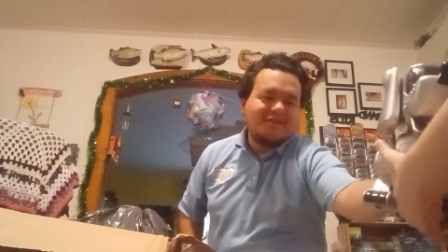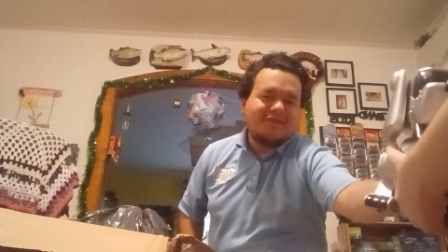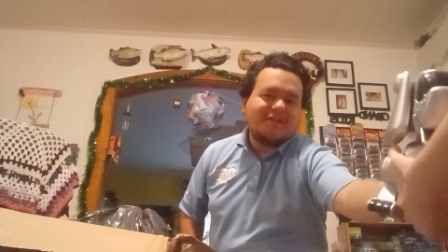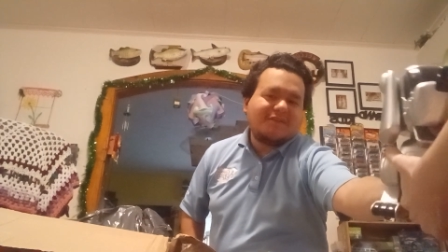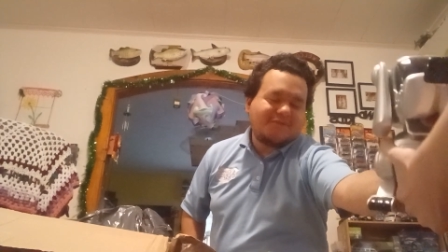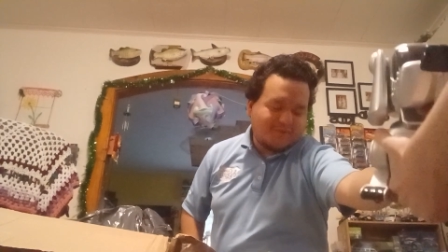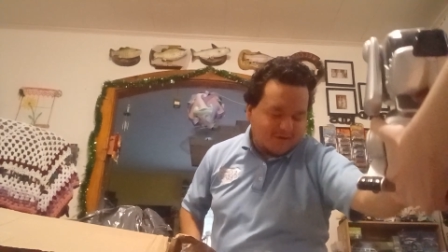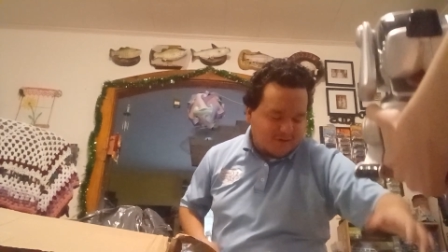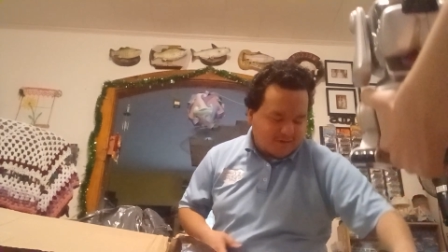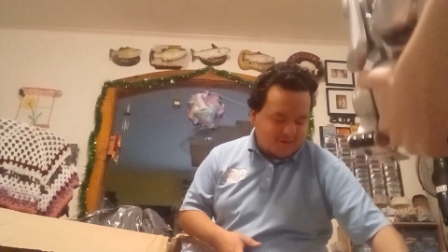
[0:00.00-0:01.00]
So that's for
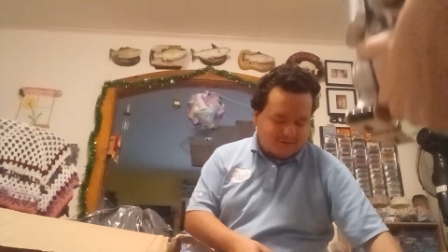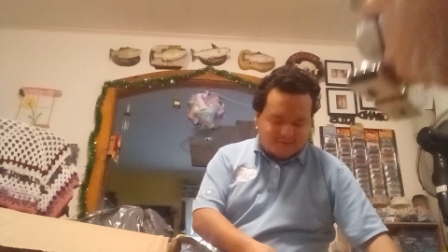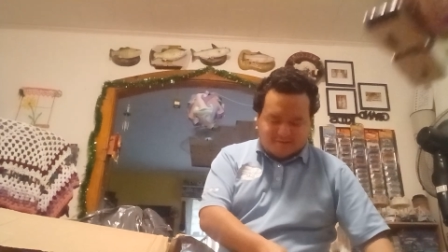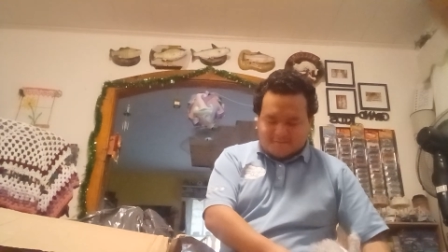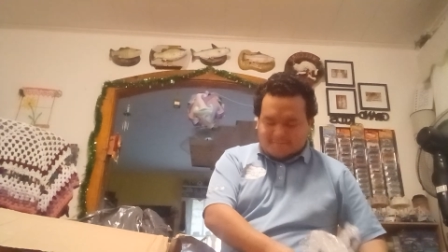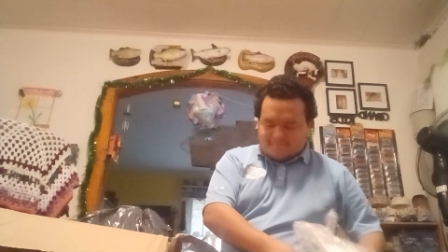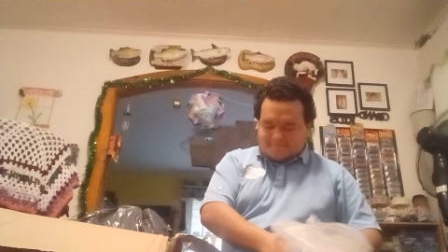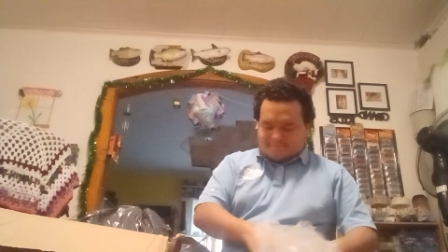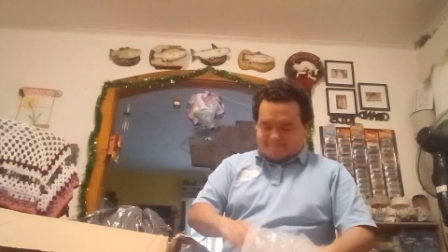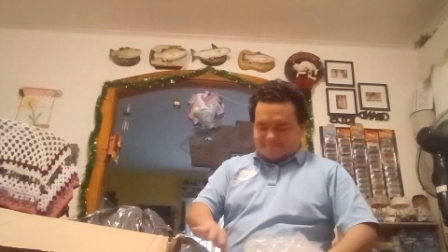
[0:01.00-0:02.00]
her. Holy
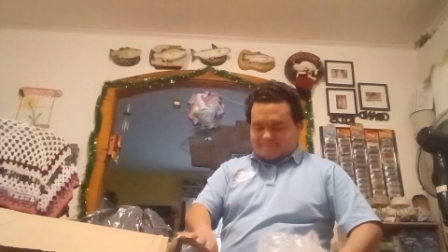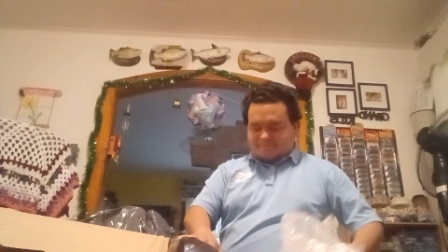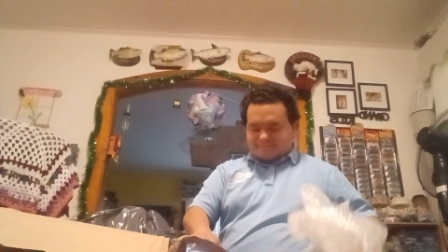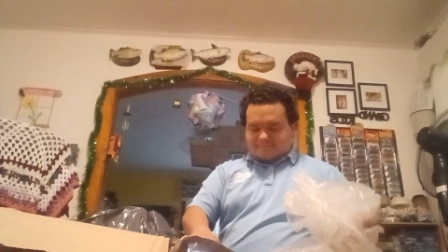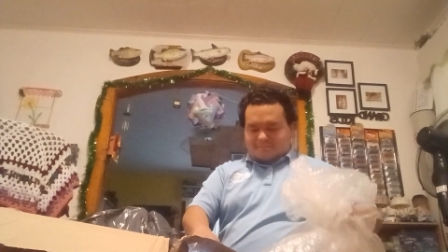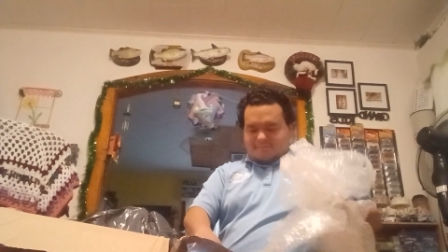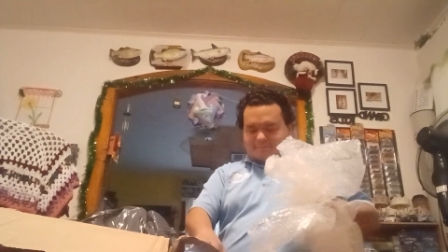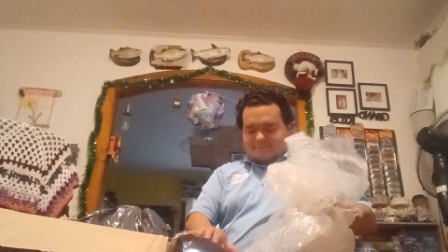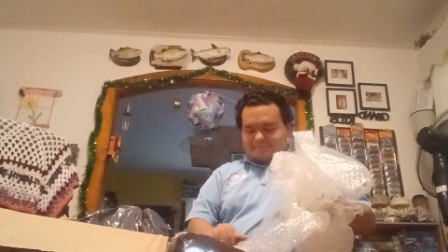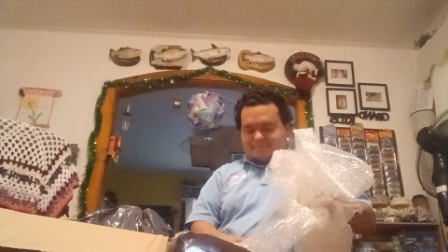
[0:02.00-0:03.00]
crap, this one's bigger than
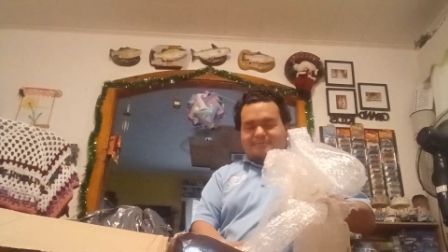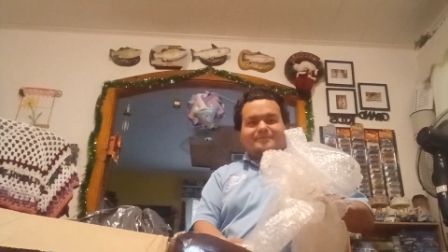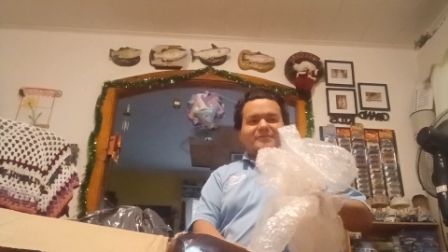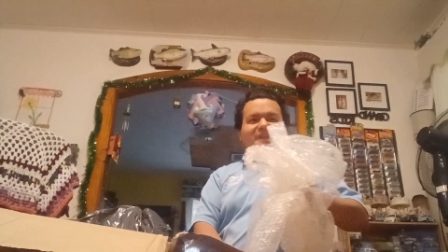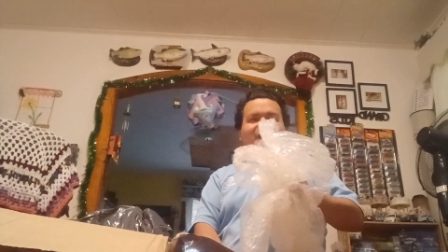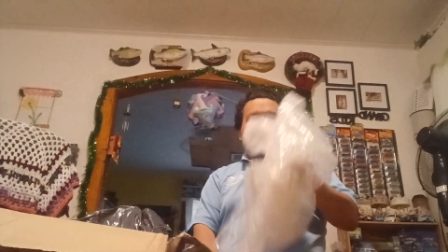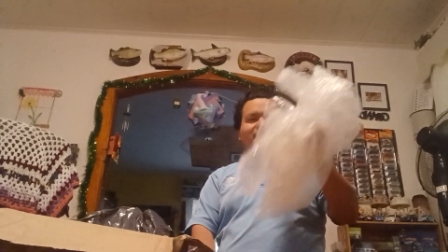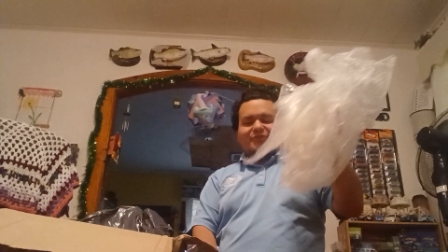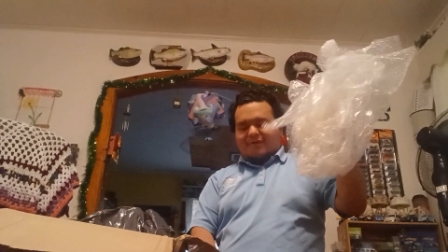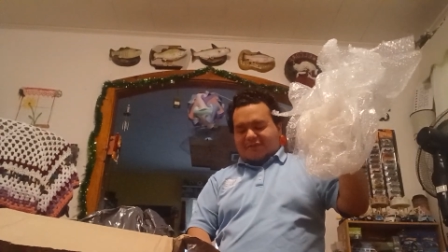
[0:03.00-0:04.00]
I thought. Yeah, I
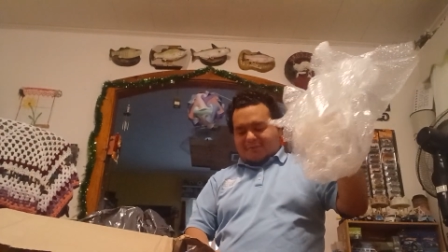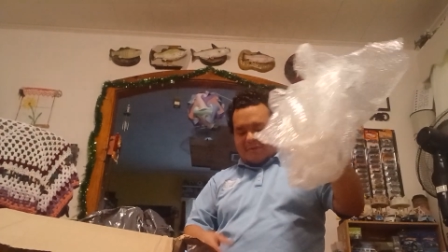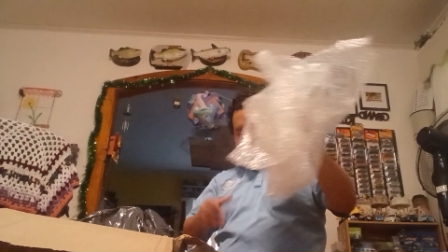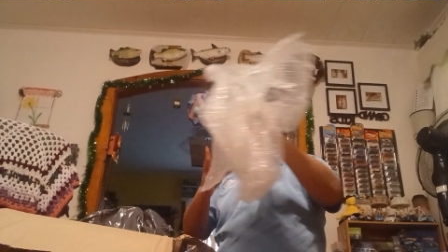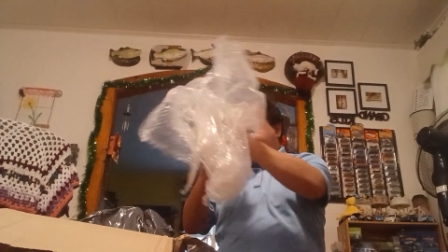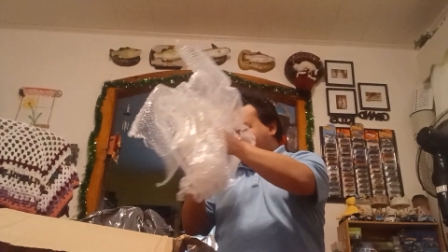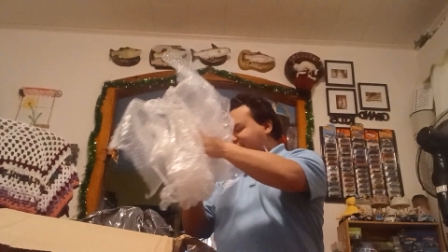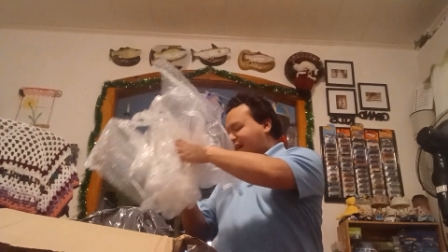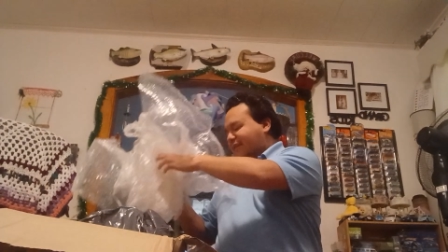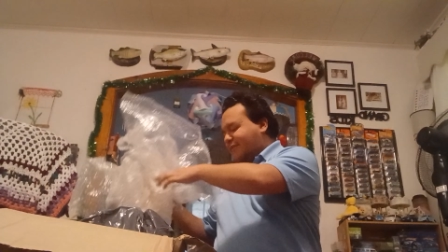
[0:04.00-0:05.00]
was really surprised too. I
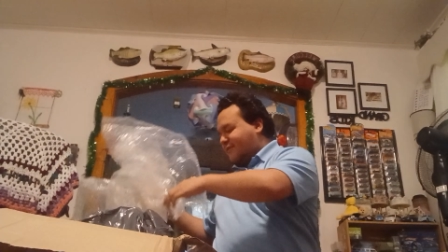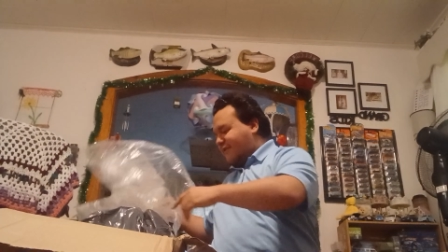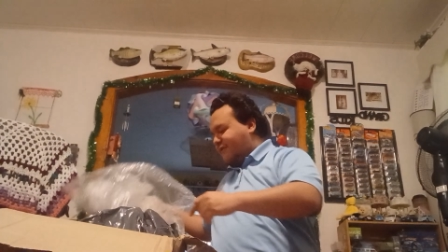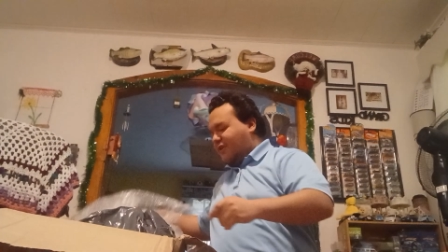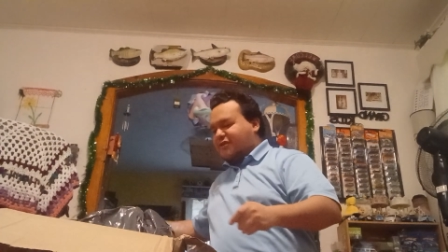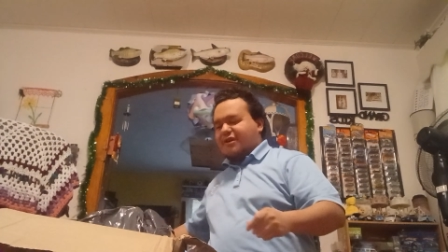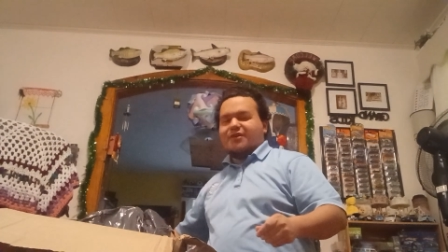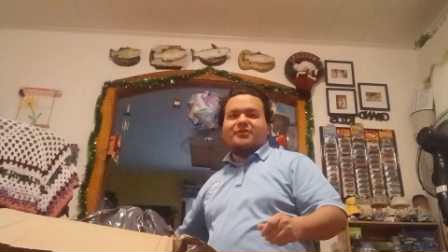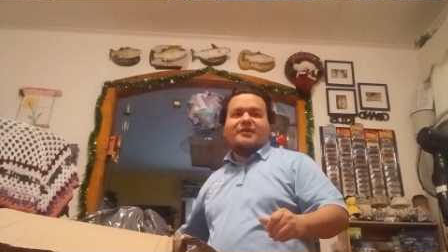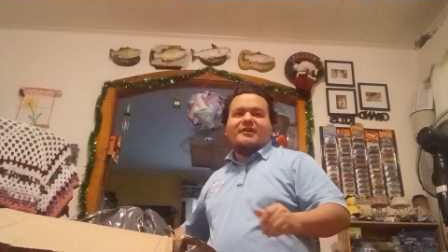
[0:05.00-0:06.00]
asked him for a photo.